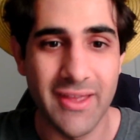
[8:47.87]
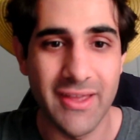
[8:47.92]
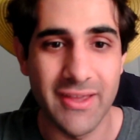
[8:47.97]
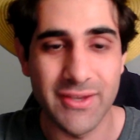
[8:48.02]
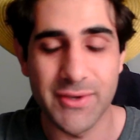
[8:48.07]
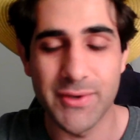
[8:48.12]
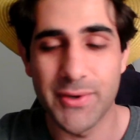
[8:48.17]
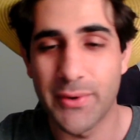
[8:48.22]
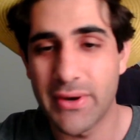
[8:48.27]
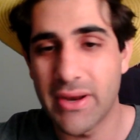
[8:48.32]

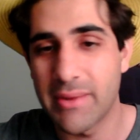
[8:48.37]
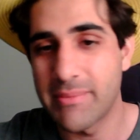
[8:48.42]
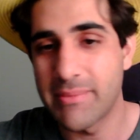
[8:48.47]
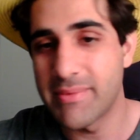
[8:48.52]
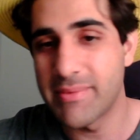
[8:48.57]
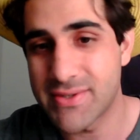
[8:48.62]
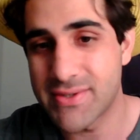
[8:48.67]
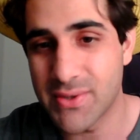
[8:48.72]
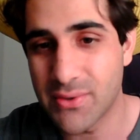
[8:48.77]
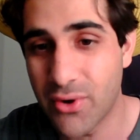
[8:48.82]
You know what I mean?
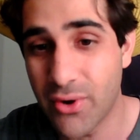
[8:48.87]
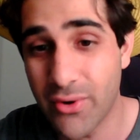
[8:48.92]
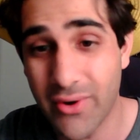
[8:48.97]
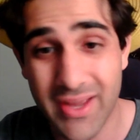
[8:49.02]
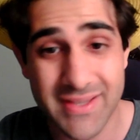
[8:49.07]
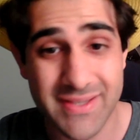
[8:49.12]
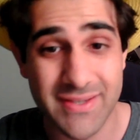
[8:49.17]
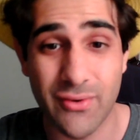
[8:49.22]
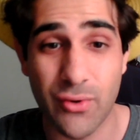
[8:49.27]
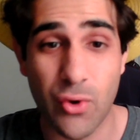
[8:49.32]
So
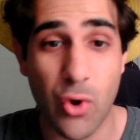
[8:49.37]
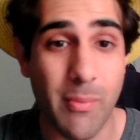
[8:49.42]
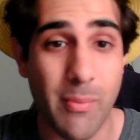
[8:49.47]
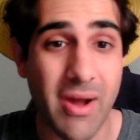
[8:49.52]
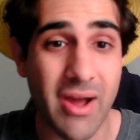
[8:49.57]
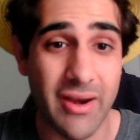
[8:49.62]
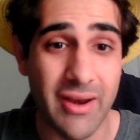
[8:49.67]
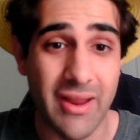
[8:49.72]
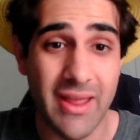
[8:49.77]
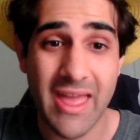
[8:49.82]
Goretzka and
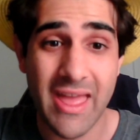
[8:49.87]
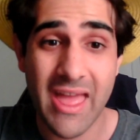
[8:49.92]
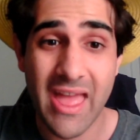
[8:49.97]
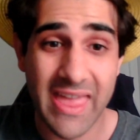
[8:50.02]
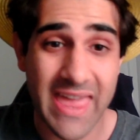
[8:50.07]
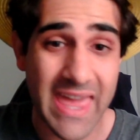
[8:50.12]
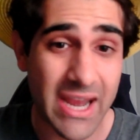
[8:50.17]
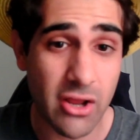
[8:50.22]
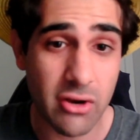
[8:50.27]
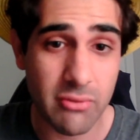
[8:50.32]
Coman,
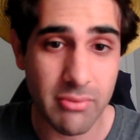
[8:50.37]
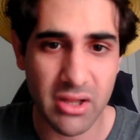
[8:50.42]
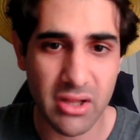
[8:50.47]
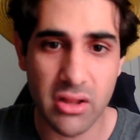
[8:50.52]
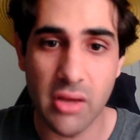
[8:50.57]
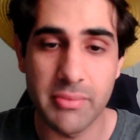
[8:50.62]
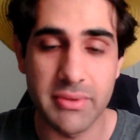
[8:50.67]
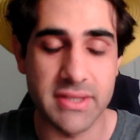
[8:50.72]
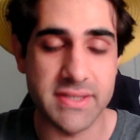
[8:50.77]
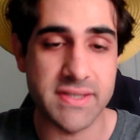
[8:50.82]
get out of my
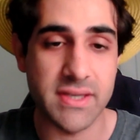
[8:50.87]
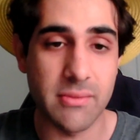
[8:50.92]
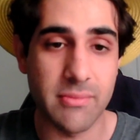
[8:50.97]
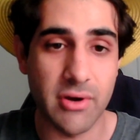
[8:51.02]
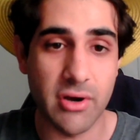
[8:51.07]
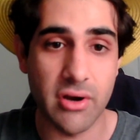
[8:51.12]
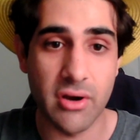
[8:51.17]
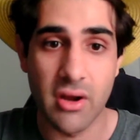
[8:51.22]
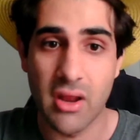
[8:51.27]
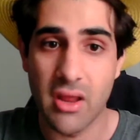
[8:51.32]
club in the
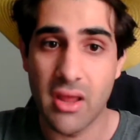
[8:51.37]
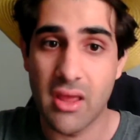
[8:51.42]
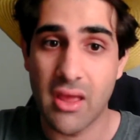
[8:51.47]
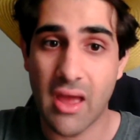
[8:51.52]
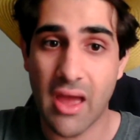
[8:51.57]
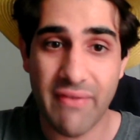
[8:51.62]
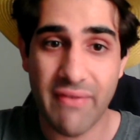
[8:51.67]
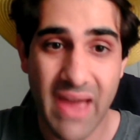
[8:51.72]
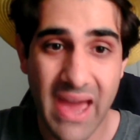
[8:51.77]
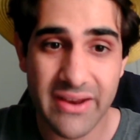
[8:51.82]
summer.
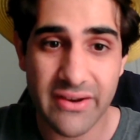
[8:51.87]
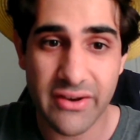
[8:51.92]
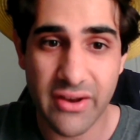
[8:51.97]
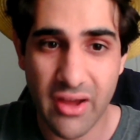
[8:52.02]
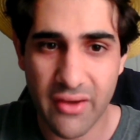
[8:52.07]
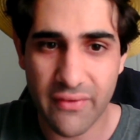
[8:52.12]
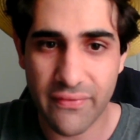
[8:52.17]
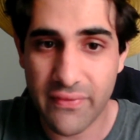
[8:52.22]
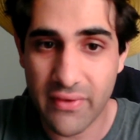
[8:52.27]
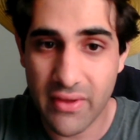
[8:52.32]
I've had
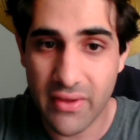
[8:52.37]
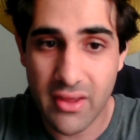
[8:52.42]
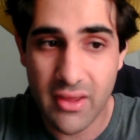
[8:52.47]
enough.